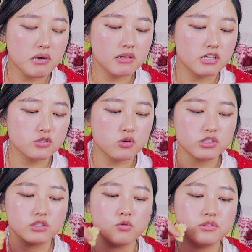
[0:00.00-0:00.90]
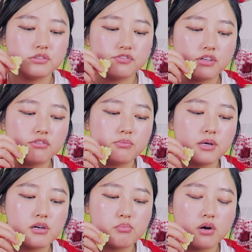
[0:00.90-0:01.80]
be my last question. What's your favorite
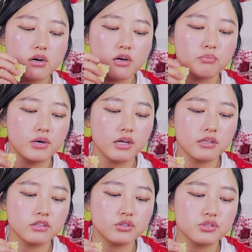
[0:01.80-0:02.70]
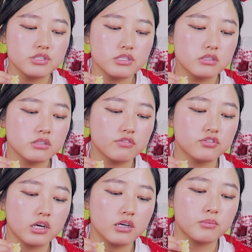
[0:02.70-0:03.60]
makeup product brand, and do you see yourself
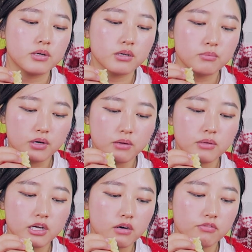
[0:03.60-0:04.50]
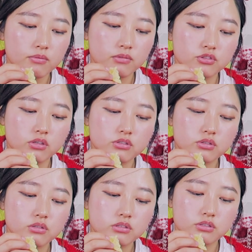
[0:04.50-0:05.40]
trying American brand makeup from the
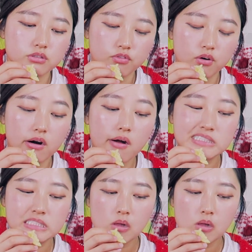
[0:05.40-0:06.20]
drugstore or Sephora?